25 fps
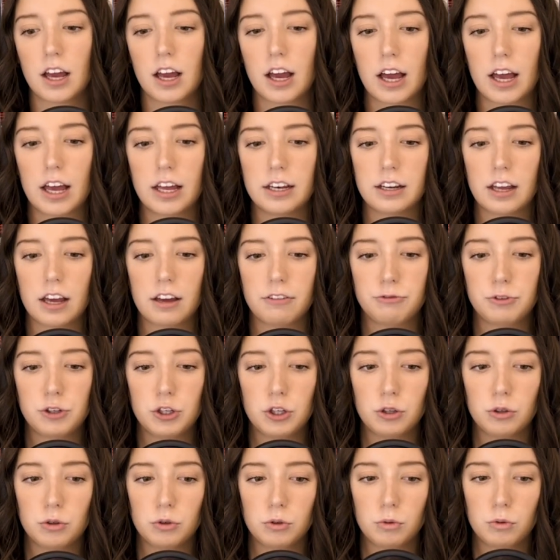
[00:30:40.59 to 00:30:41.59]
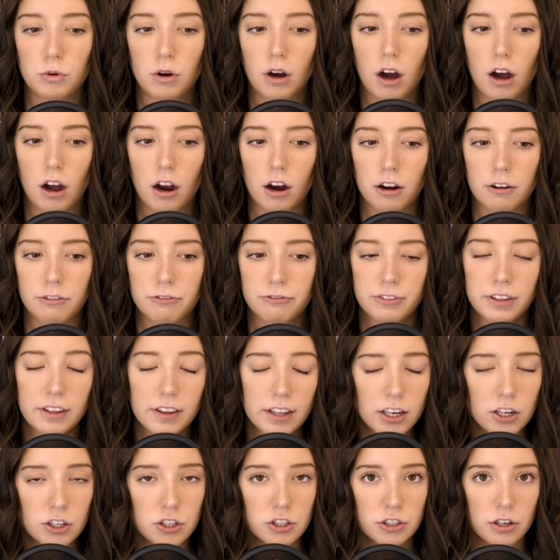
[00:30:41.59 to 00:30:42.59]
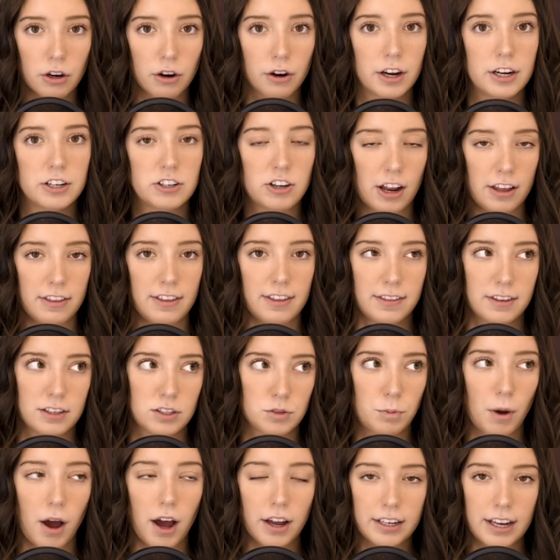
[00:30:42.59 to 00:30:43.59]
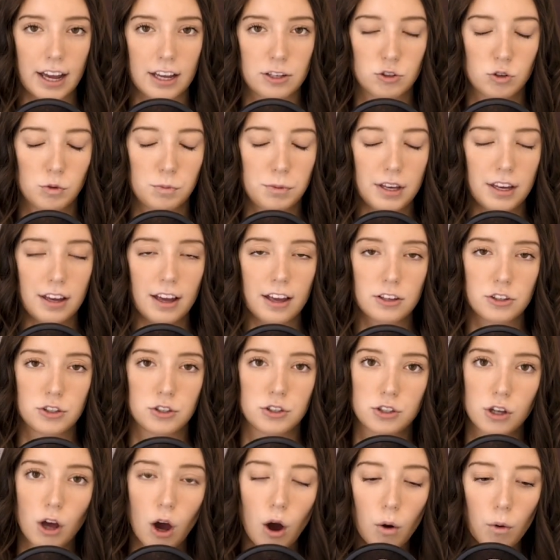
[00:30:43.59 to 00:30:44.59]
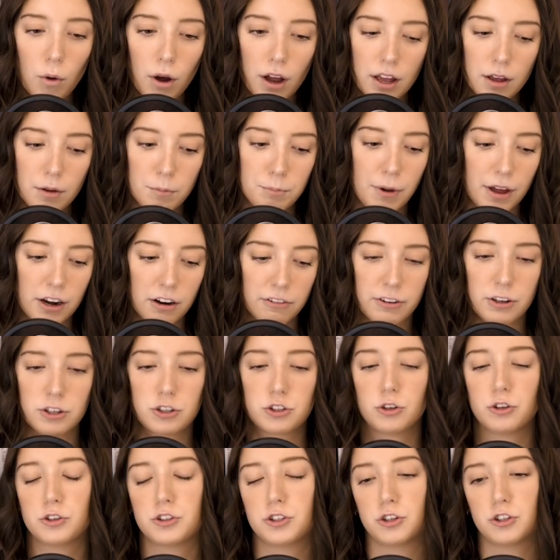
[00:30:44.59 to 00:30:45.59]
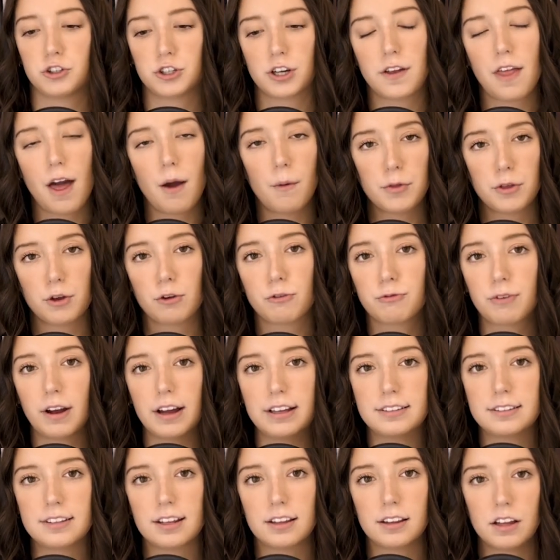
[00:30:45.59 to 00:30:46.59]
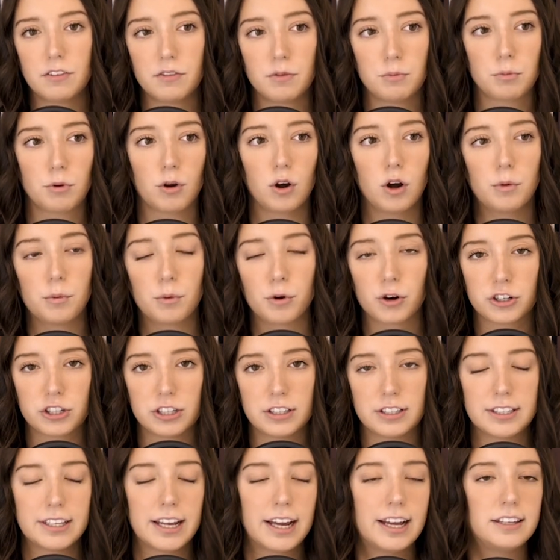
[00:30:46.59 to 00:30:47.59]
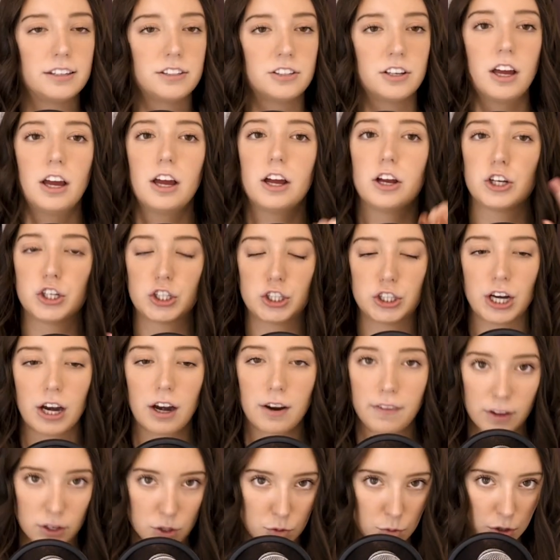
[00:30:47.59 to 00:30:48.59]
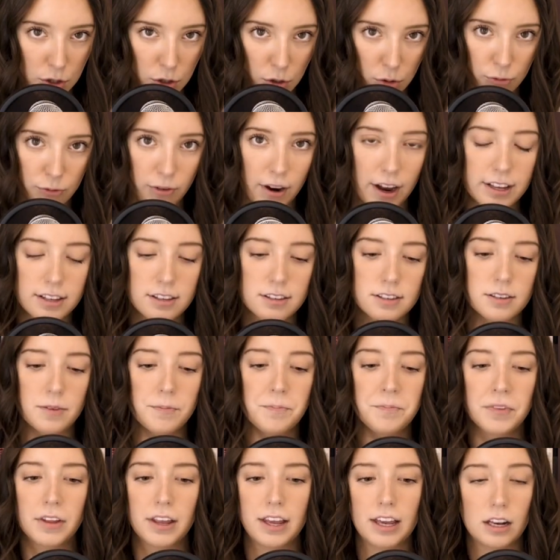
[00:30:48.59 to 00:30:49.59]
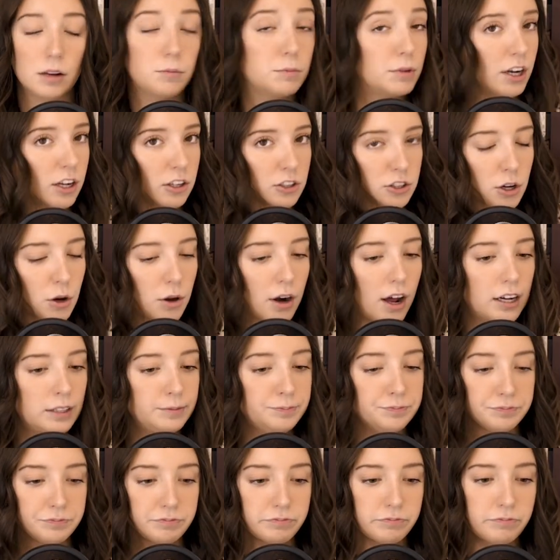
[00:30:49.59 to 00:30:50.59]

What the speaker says: And if you are feeling discouraged, I think this podcast would be so beneficial. So share that with your friends that live in pro-abortion states. Share this with your friends in Minnesota.